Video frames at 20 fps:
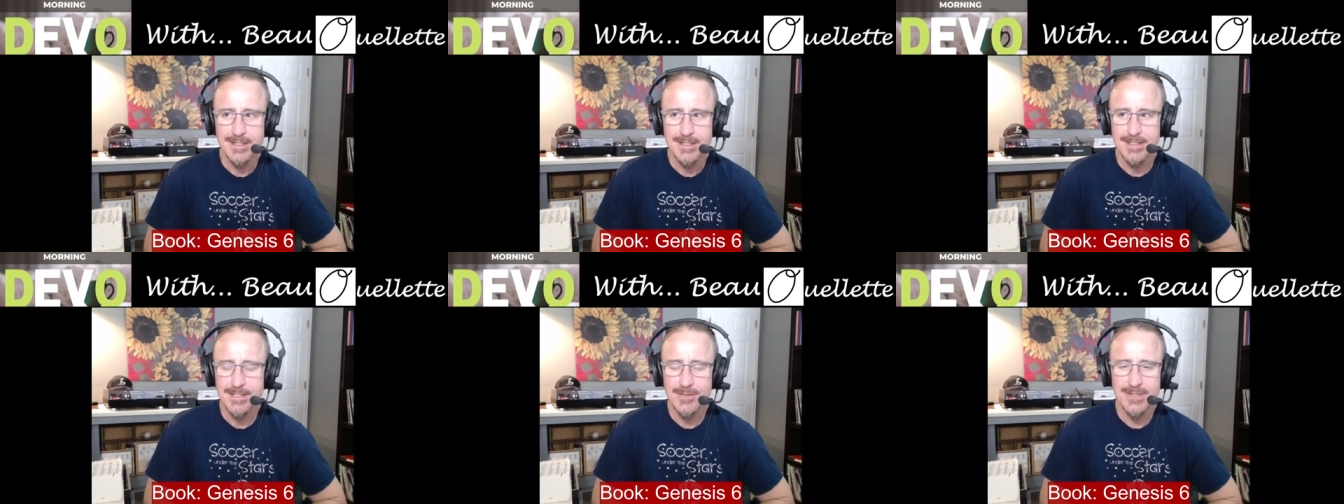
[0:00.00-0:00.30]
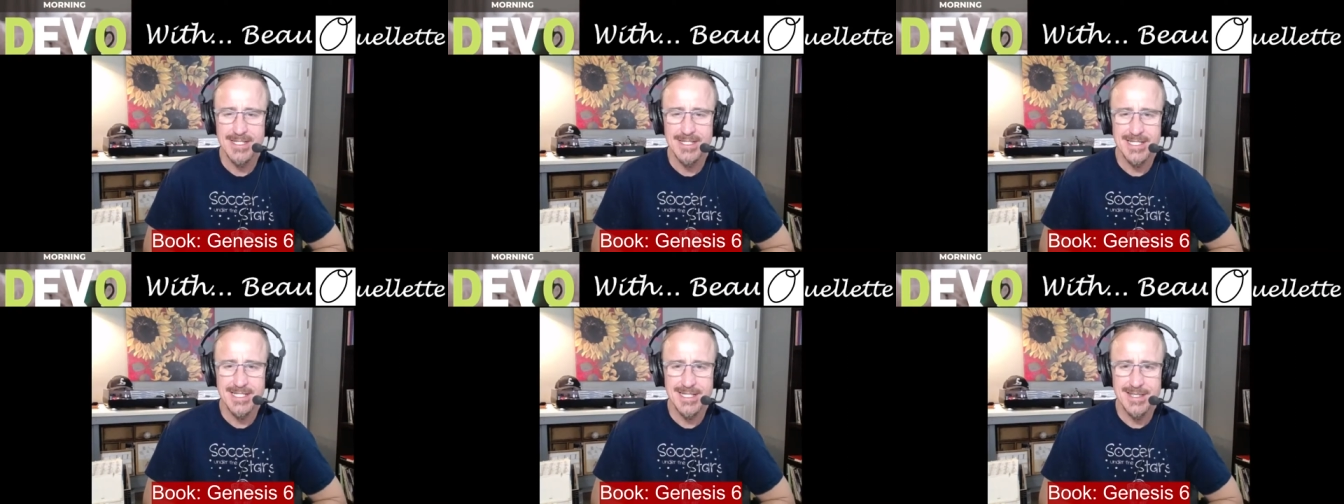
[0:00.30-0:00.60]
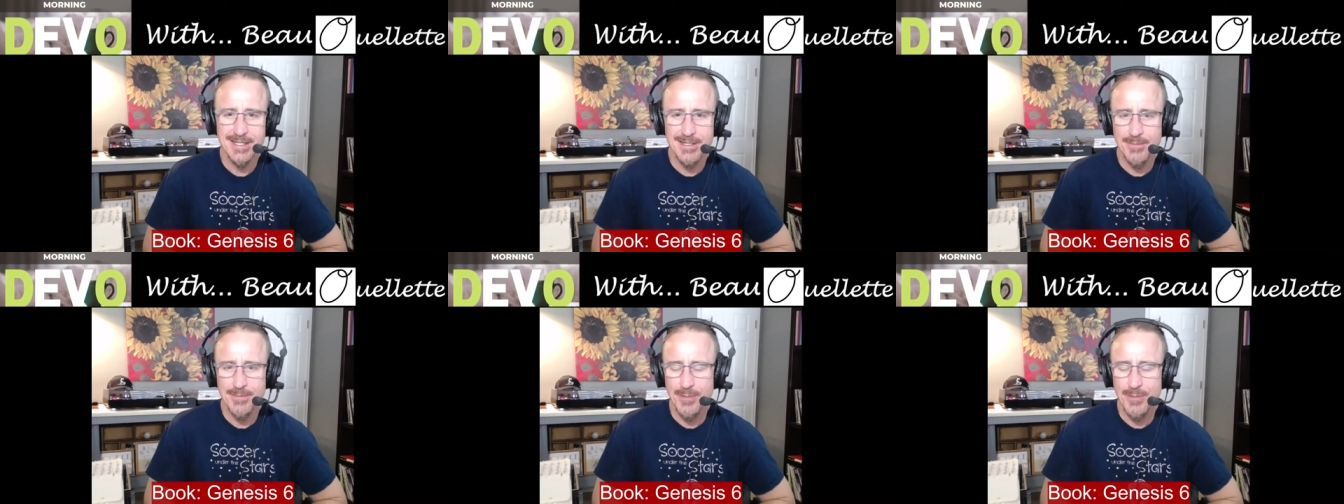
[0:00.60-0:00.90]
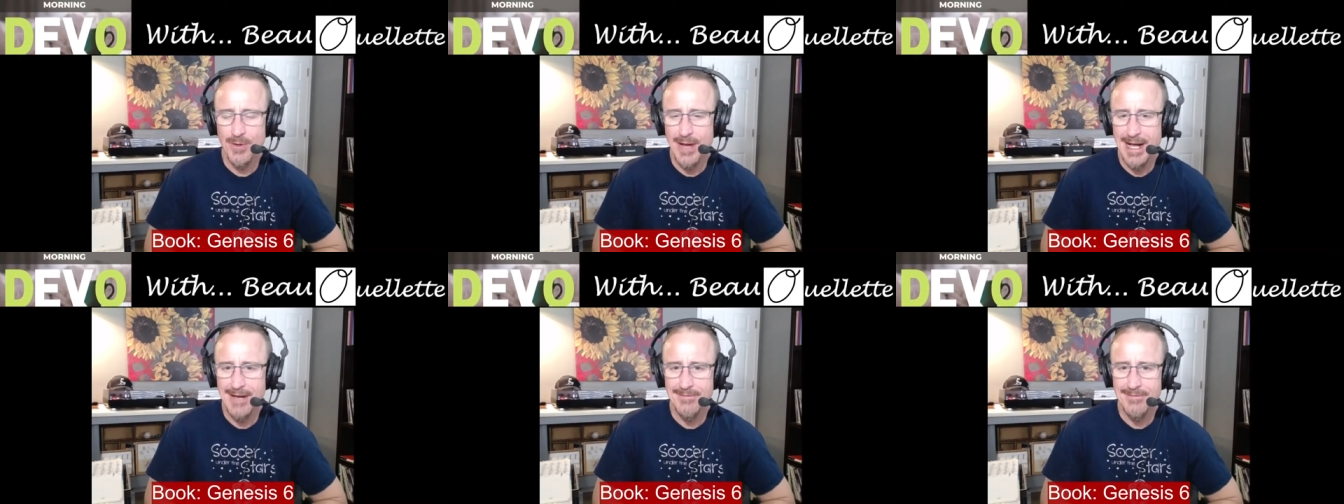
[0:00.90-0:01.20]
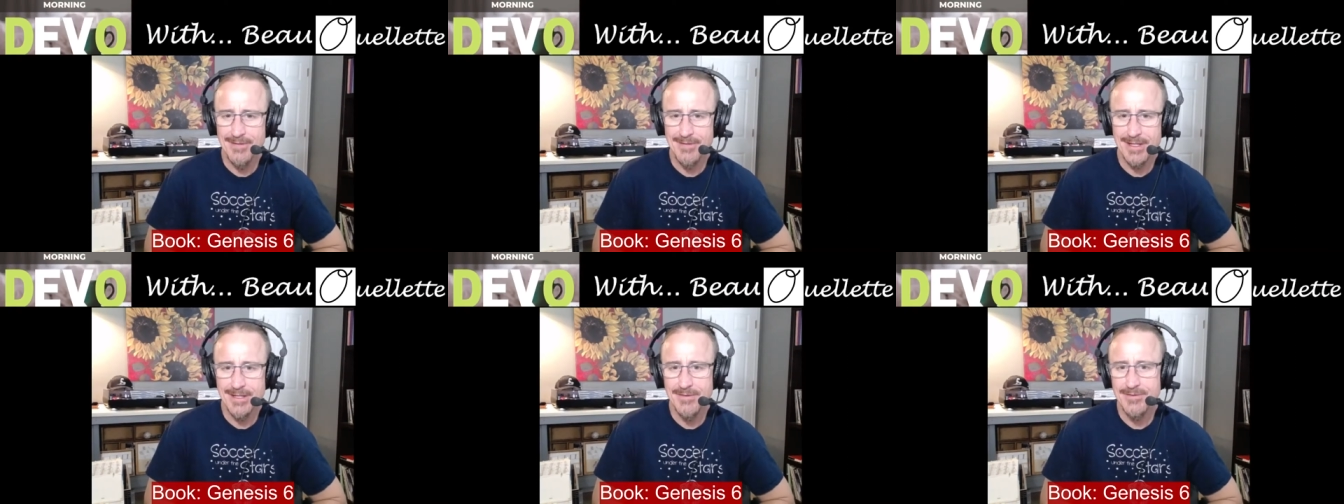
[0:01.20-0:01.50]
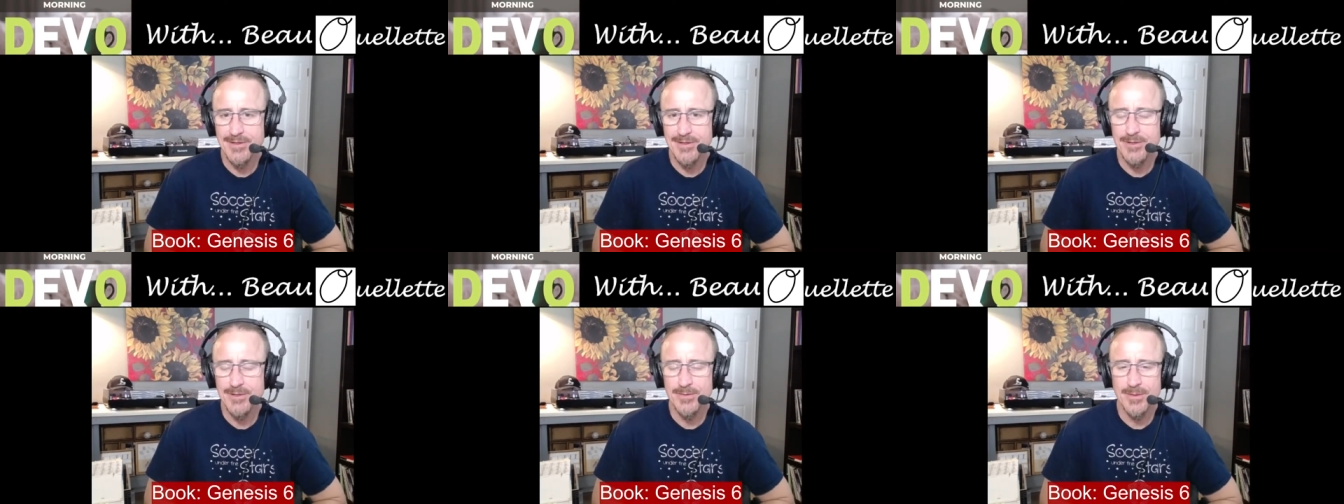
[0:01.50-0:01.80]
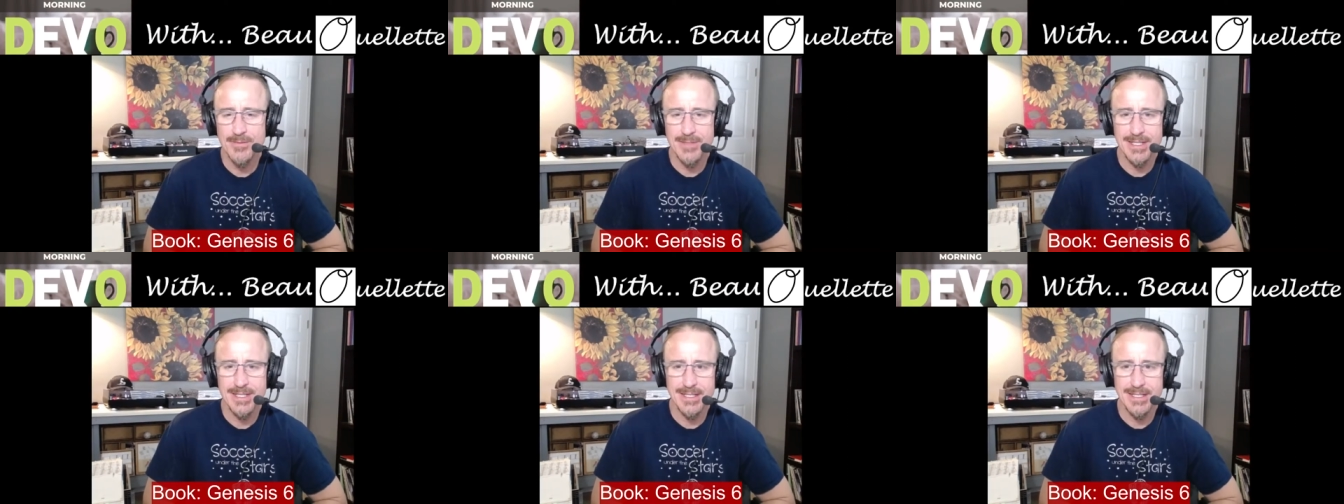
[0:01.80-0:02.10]
Do we see the depravity of
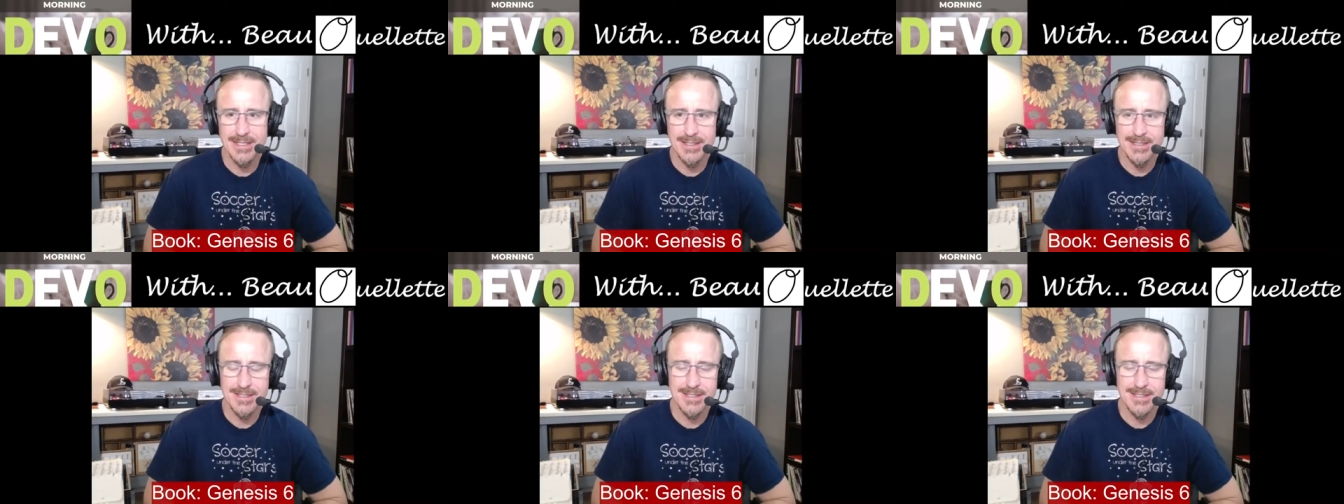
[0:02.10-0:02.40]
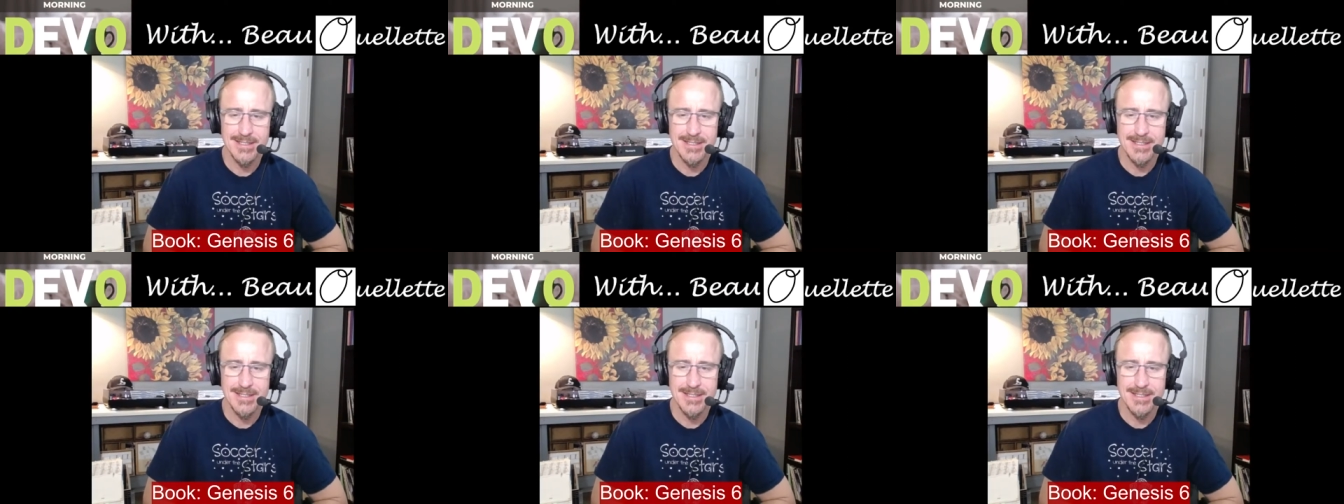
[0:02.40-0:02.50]
human beings?